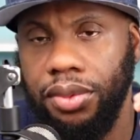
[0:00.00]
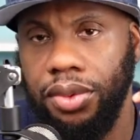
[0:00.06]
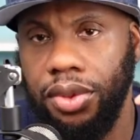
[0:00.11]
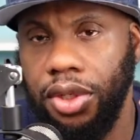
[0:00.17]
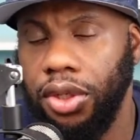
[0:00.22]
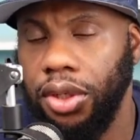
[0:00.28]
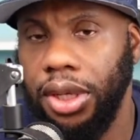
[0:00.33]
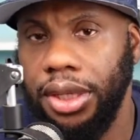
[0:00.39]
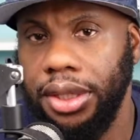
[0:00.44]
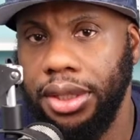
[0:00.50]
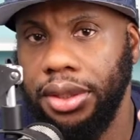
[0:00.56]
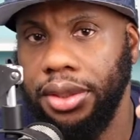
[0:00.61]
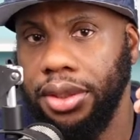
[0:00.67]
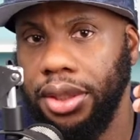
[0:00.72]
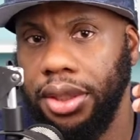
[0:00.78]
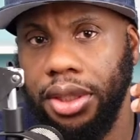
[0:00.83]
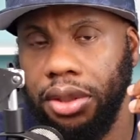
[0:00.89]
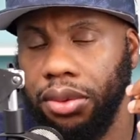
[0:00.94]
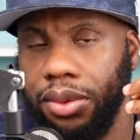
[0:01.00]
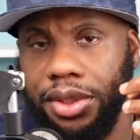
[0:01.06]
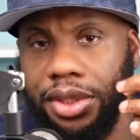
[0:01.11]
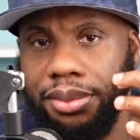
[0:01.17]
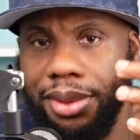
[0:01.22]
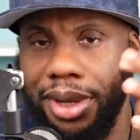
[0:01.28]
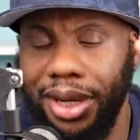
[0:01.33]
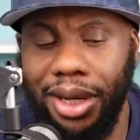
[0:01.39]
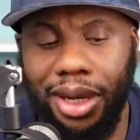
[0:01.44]
You know, I didn't think it was a
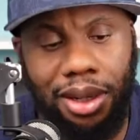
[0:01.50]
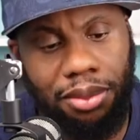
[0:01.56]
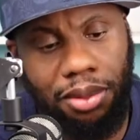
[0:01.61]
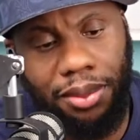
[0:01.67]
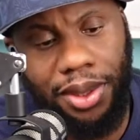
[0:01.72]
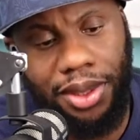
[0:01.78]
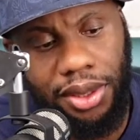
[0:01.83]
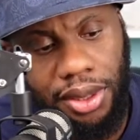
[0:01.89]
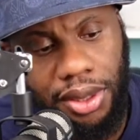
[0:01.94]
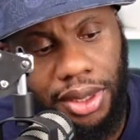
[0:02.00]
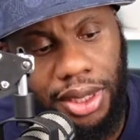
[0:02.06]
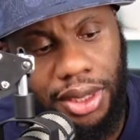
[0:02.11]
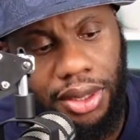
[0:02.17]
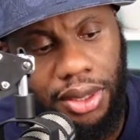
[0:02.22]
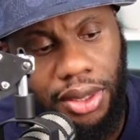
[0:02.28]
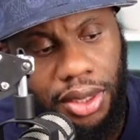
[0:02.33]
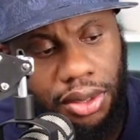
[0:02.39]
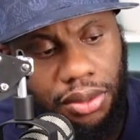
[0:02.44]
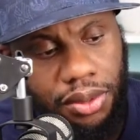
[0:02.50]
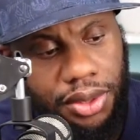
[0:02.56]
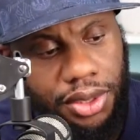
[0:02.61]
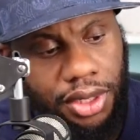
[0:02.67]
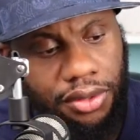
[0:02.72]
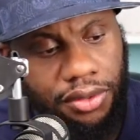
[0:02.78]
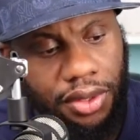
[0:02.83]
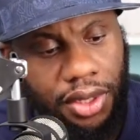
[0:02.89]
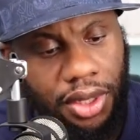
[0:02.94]
bad album at
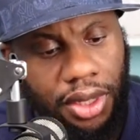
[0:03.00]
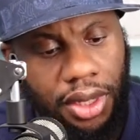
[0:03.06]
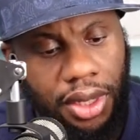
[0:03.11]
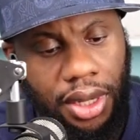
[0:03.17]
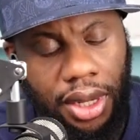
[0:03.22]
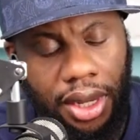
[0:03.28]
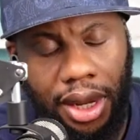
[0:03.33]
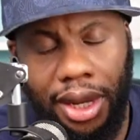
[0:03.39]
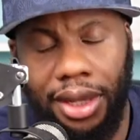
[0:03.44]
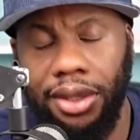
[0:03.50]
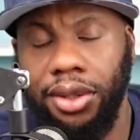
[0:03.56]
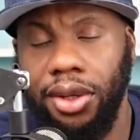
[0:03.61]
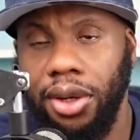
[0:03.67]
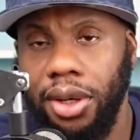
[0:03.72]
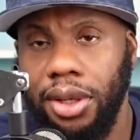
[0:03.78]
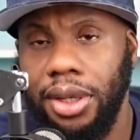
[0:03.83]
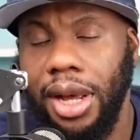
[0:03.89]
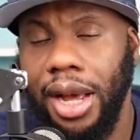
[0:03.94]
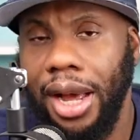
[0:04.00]
all.